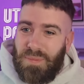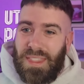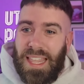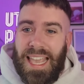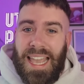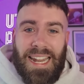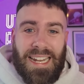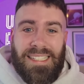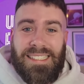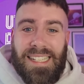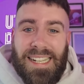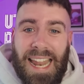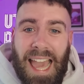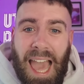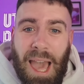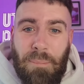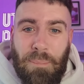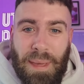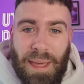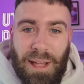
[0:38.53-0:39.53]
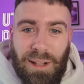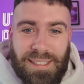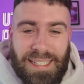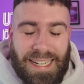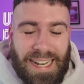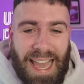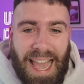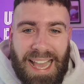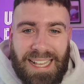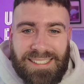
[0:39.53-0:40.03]
and he's in our
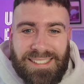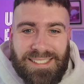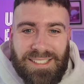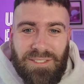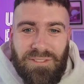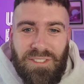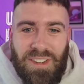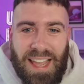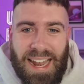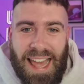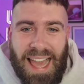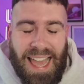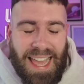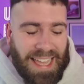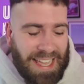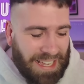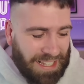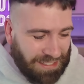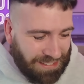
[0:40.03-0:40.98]
building at Aston Villa